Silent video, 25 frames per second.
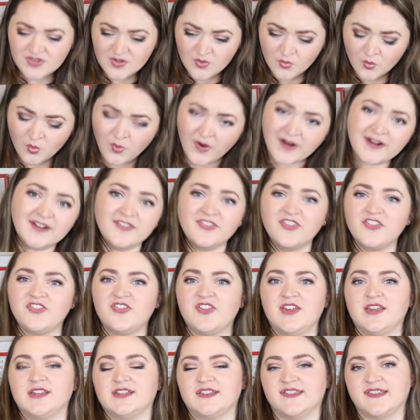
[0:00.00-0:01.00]
one of the
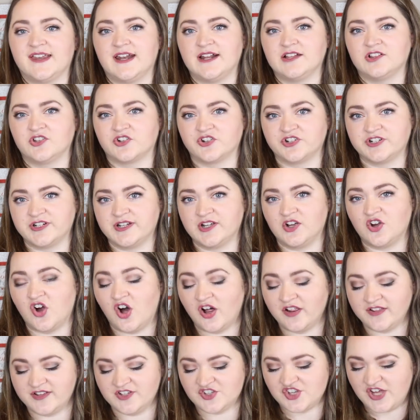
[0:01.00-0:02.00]
things that I learned in
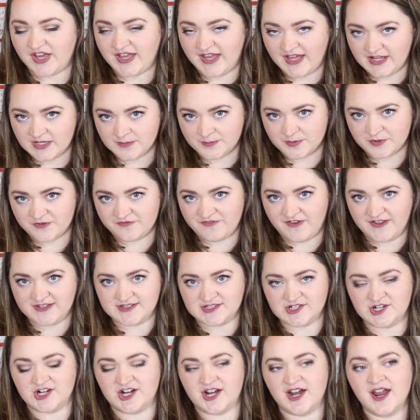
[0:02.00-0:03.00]
college, I had a
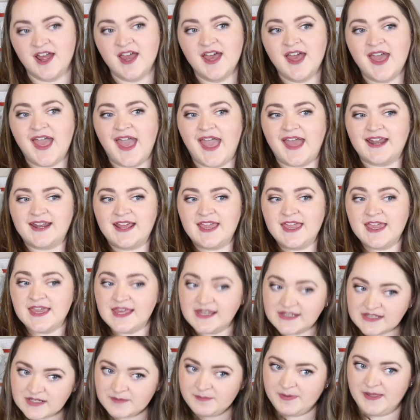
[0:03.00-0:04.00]
professor, and
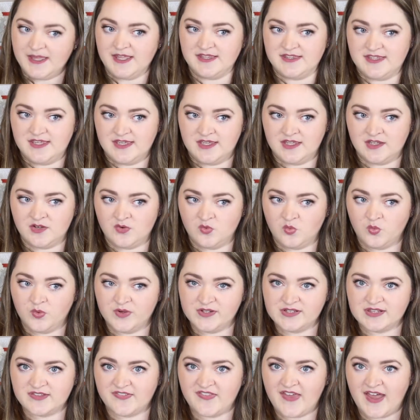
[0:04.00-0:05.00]
his opinion
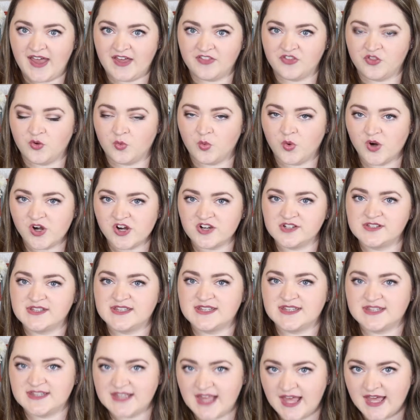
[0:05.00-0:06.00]
was that the word
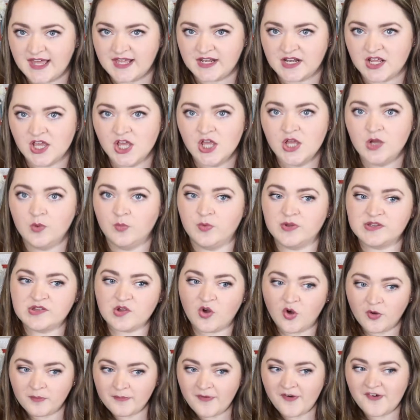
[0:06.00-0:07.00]
said was
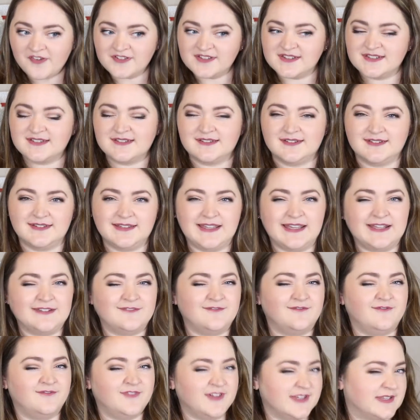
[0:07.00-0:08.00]
almost
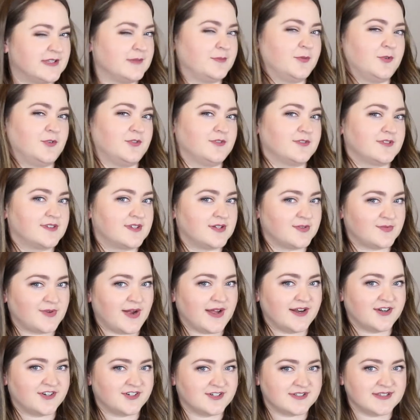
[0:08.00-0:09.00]
invisible to
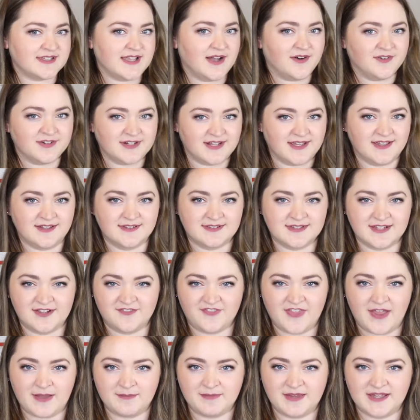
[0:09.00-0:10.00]
writers nowadays,
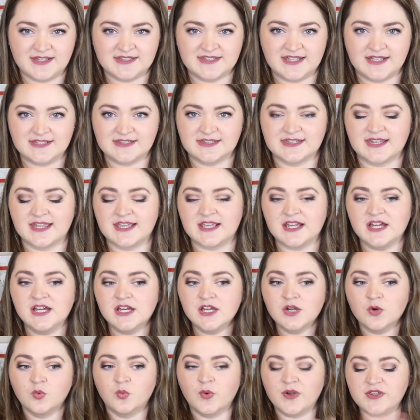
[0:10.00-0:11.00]
if that makes sense. Like
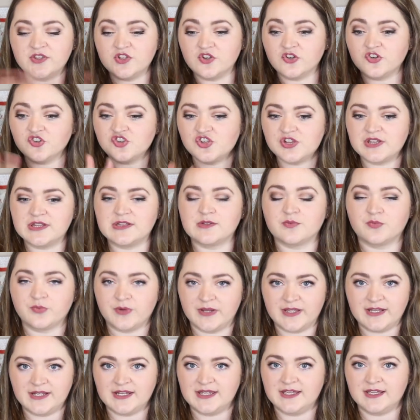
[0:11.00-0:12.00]
when you're just
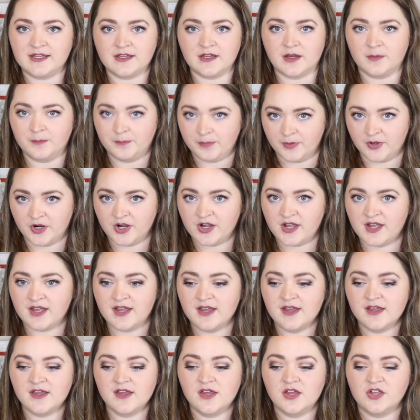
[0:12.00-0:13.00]
reading a book,
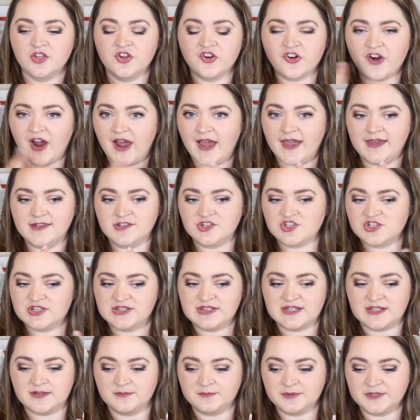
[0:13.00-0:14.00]
your eyes
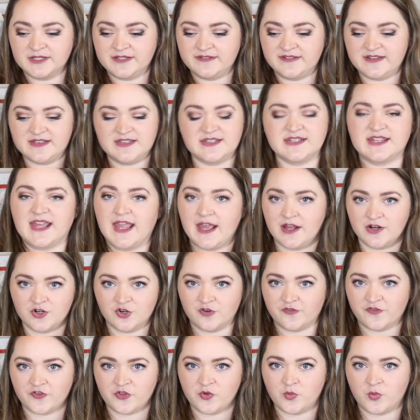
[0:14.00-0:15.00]
just completely scan
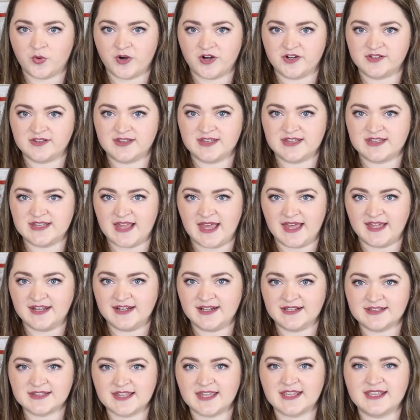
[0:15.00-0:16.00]
over the words
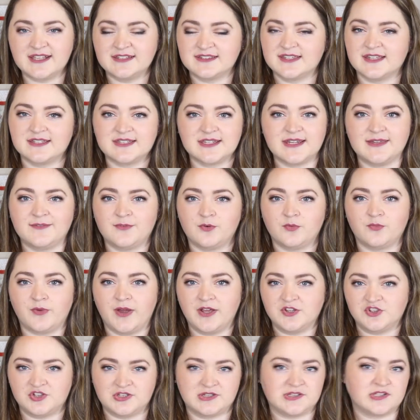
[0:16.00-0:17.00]
said. It's like it doesn't even
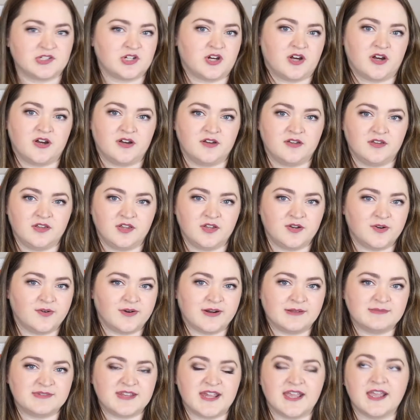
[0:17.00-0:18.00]
register. You know
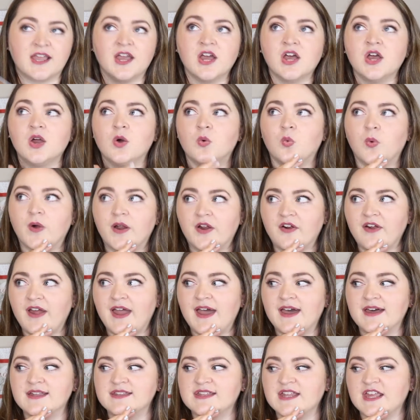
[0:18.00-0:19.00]
what I'm saying?
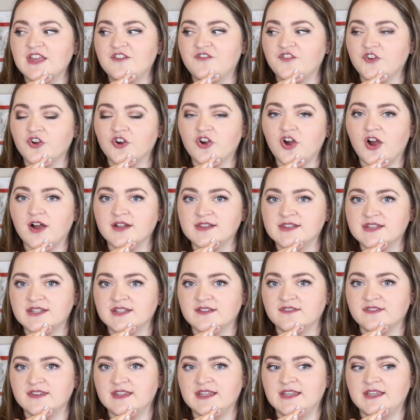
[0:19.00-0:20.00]
Whereas if you're
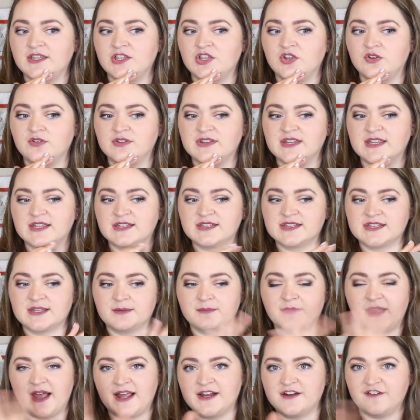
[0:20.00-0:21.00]
constantly using
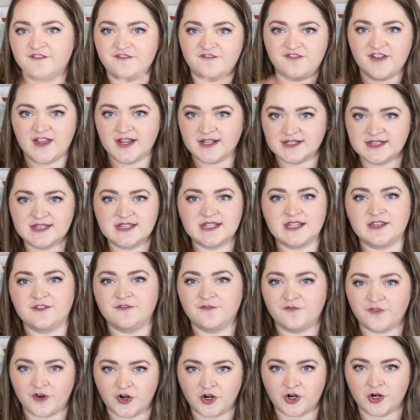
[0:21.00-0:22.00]
some kind of fancy
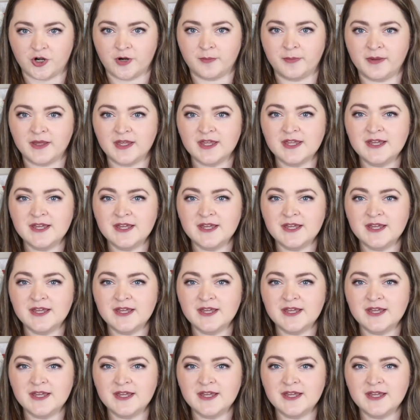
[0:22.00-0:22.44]
verb,